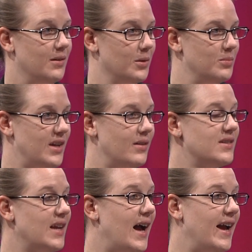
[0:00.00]
groups
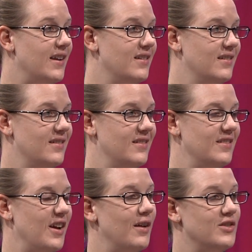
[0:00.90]
outside
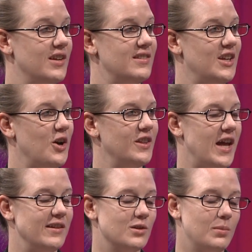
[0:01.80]
of just the
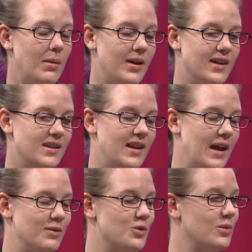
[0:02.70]
online. So maybe I didn't
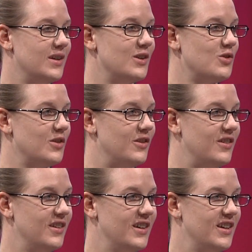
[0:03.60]
have a
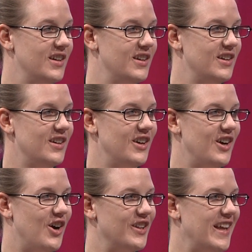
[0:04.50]
traditional
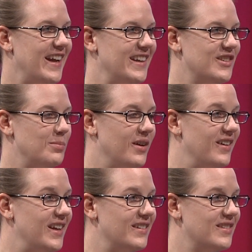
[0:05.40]
online
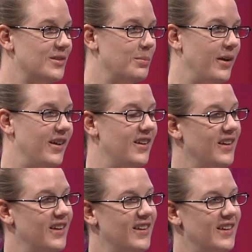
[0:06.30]
experience, but
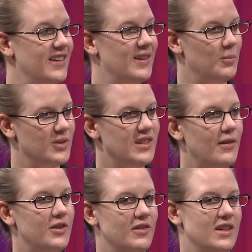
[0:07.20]
was
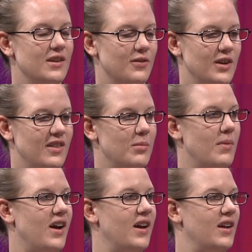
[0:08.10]
definitely different than
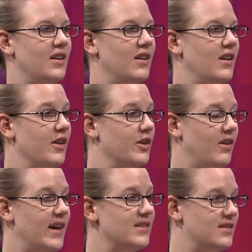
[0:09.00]
my other
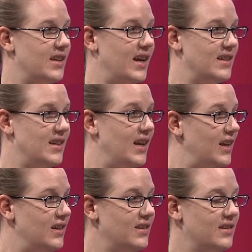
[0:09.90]
classes that I had taken.